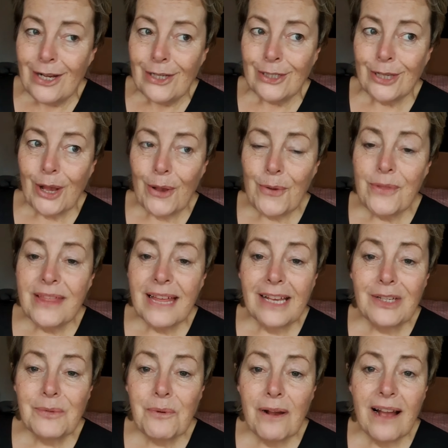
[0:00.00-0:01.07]
So
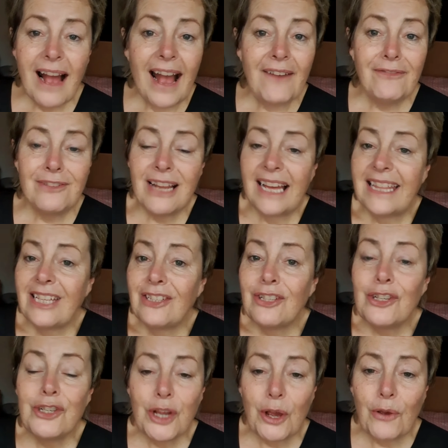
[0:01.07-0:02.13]
that's why I have nothing to
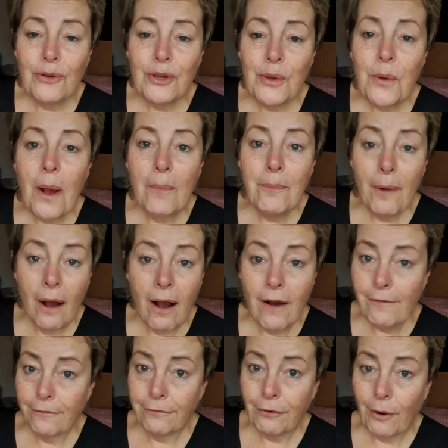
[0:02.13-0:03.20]
show you,
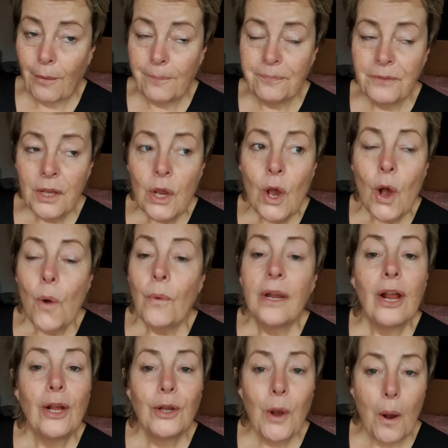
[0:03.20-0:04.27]
apart from when
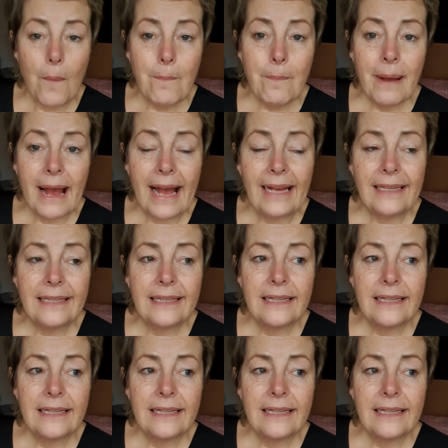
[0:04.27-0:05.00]
I got back,